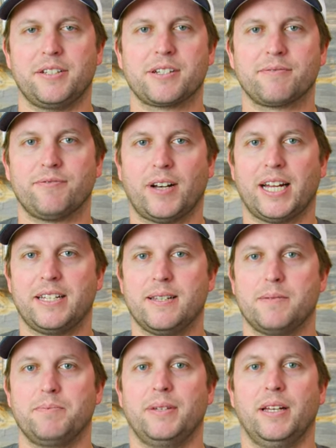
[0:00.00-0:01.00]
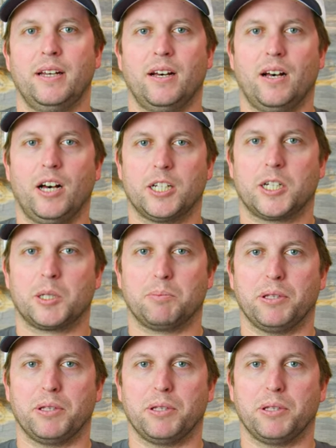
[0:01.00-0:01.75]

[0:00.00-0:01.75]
And you can find them on our